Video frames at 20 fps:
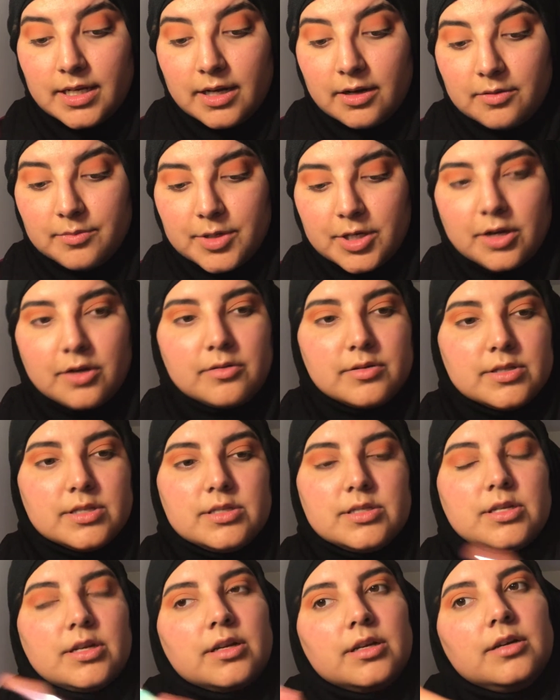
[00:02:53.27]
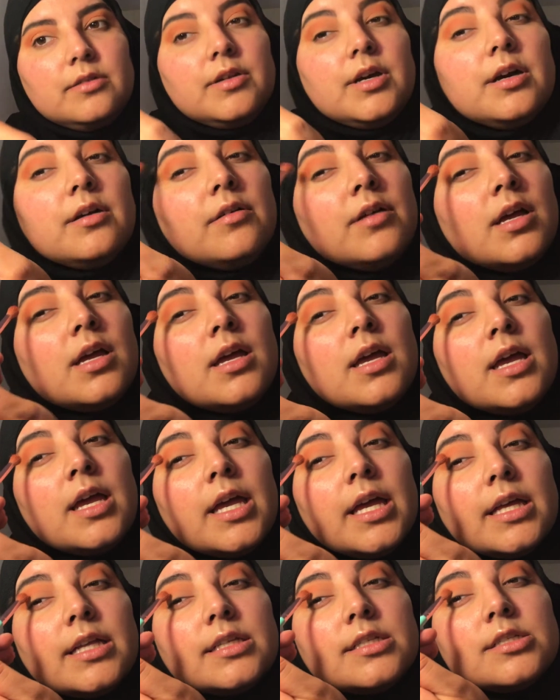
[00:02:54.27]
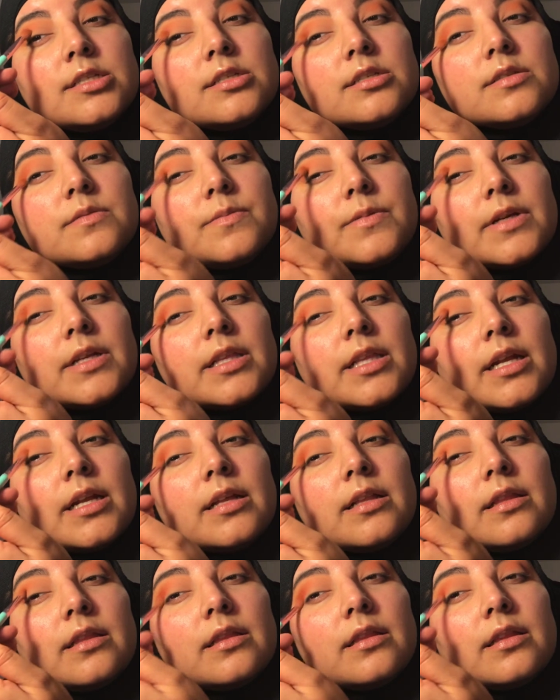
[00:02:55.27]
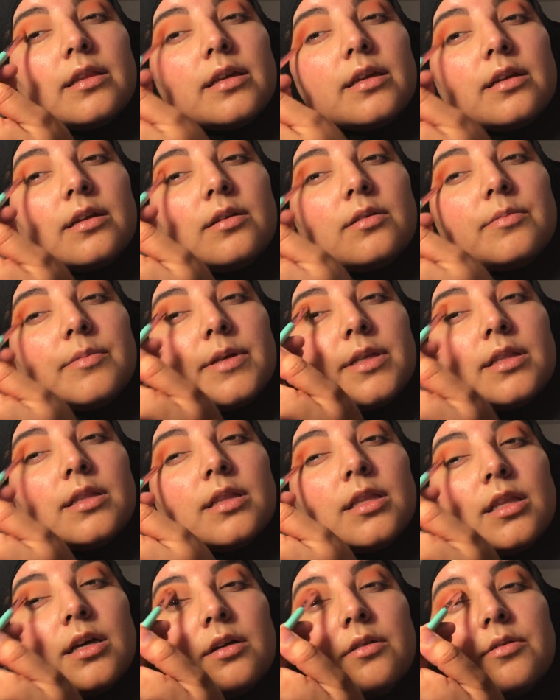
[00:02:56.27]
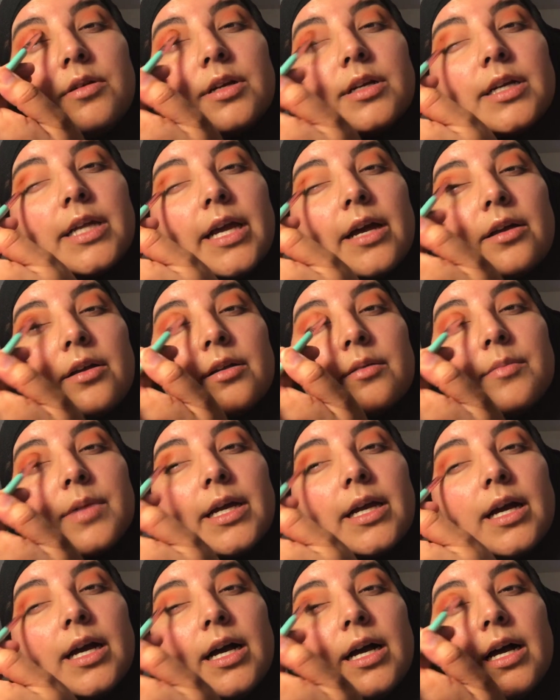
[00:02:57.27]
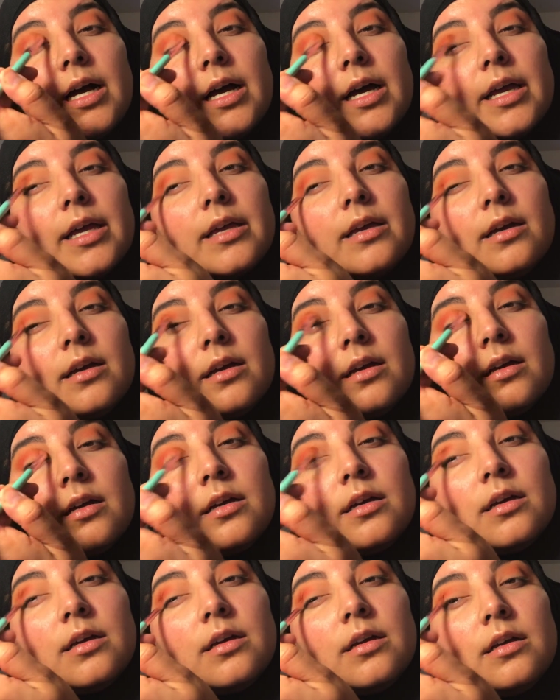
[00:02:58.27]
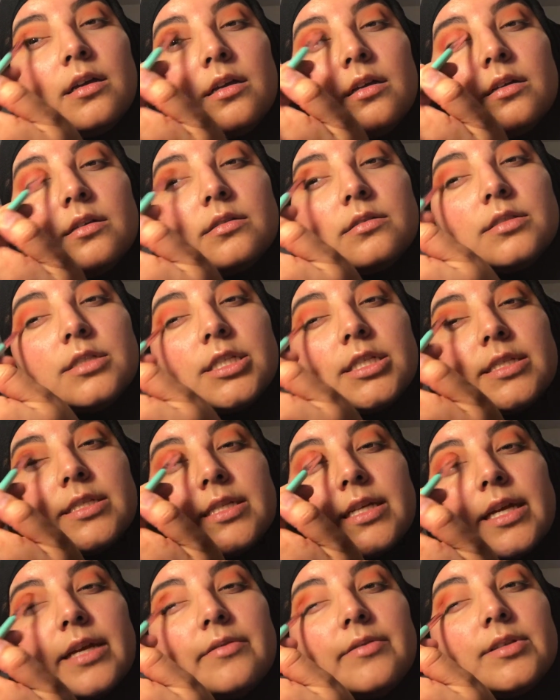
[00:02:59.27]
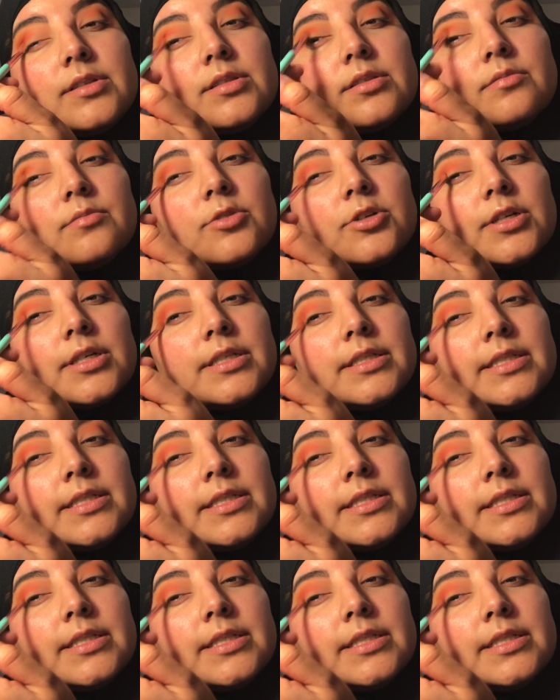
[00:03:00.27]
Now I'm going to go into Sokoto and just bring that a little bit lower down on my eye just to give it some more